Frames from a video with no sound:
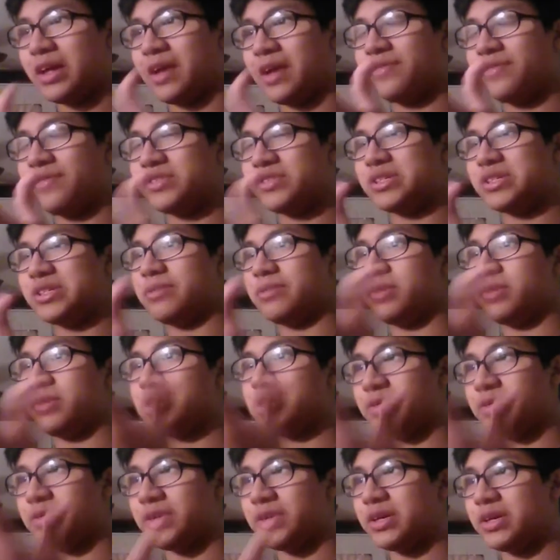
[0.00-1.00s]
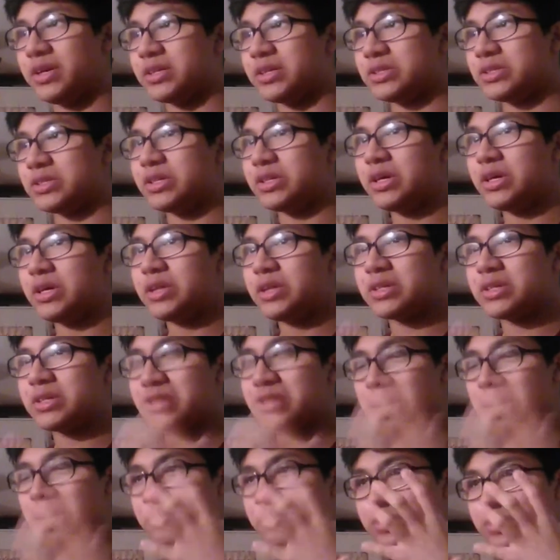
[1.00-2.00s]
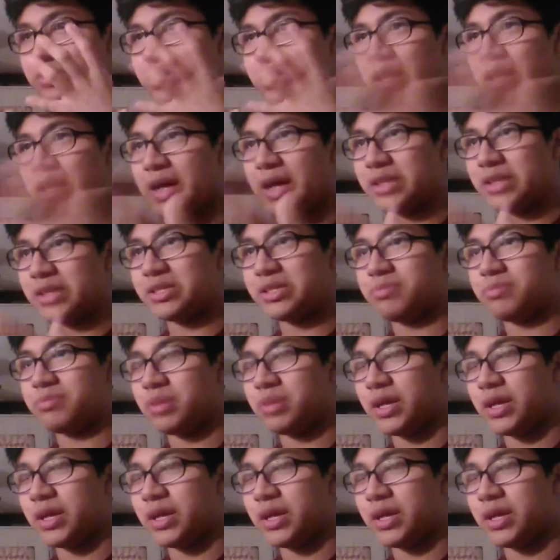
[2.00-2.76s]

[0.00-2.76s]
I haven't seen much of it because the times that I did